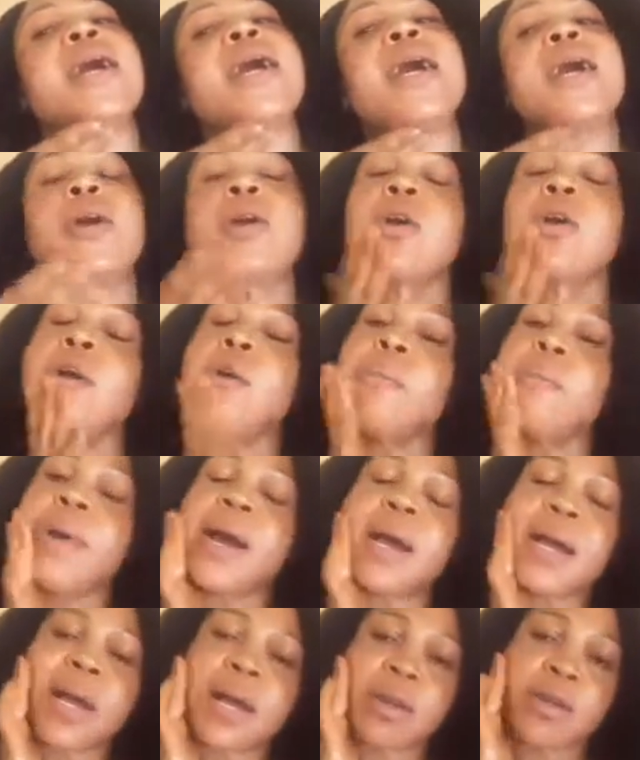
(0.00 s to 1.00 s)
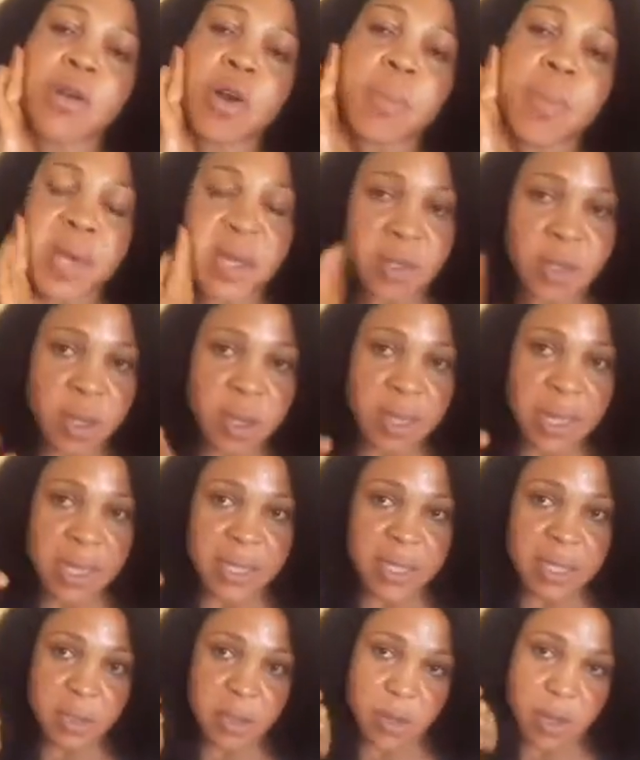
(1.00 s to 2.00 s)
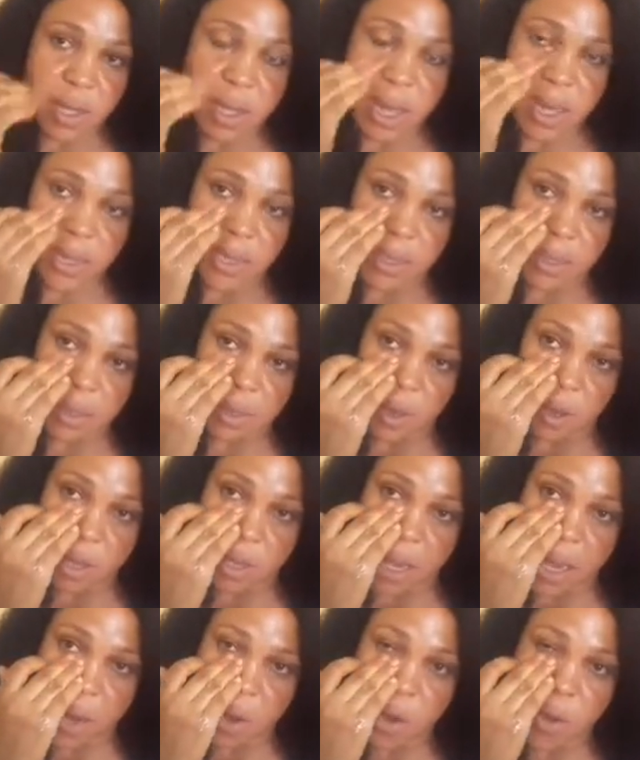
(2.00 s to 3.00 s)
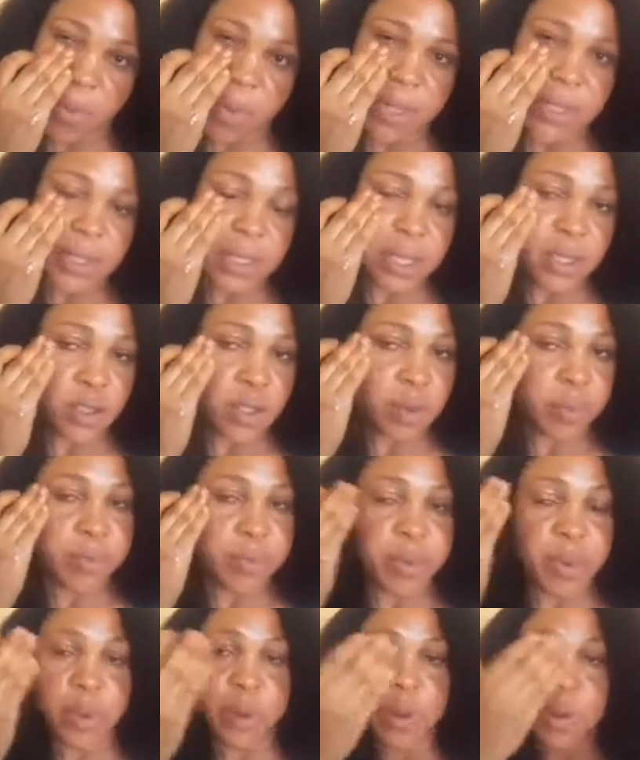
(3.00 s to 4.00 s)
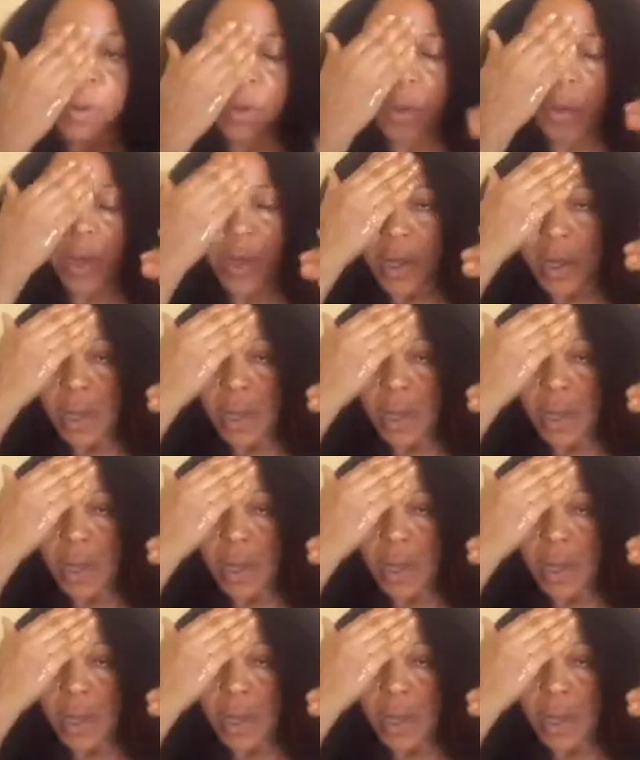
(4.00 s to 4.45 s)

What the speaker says: and come back and comment under comment section below.